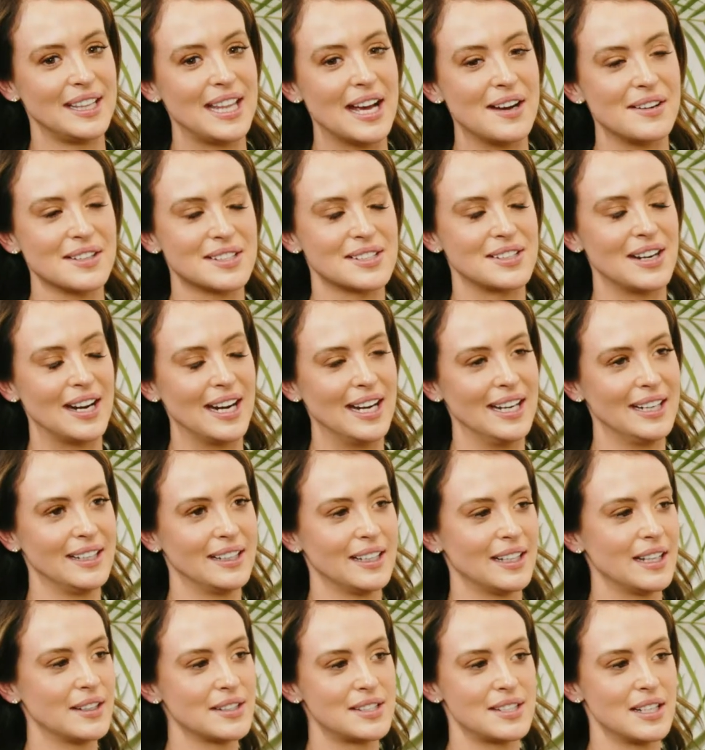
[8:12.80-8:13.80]
That was great.
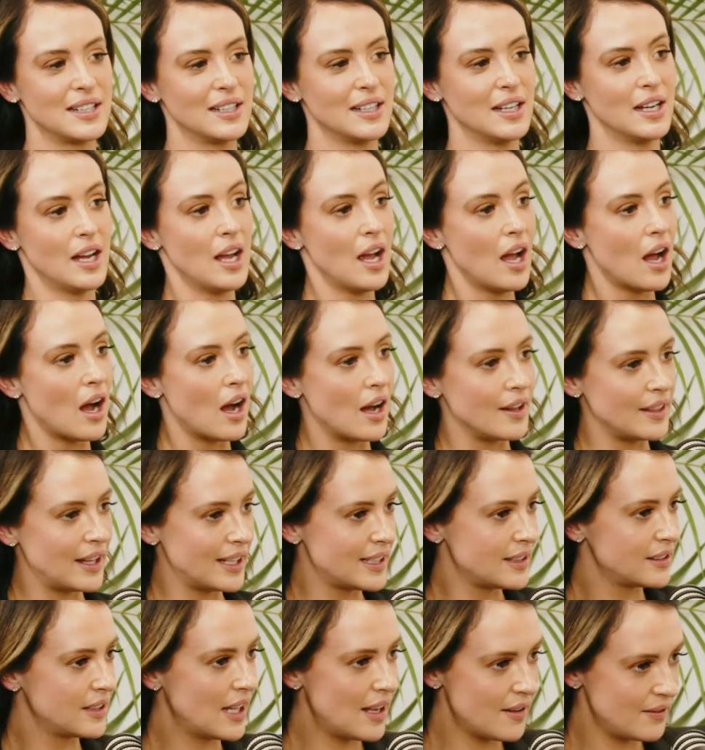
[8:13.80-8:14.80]
But
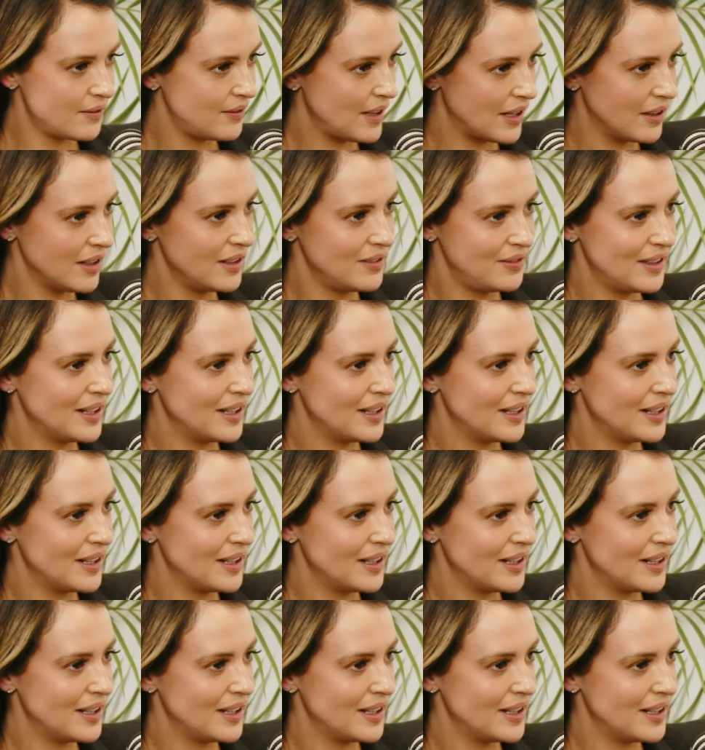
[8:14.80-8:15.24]
that very,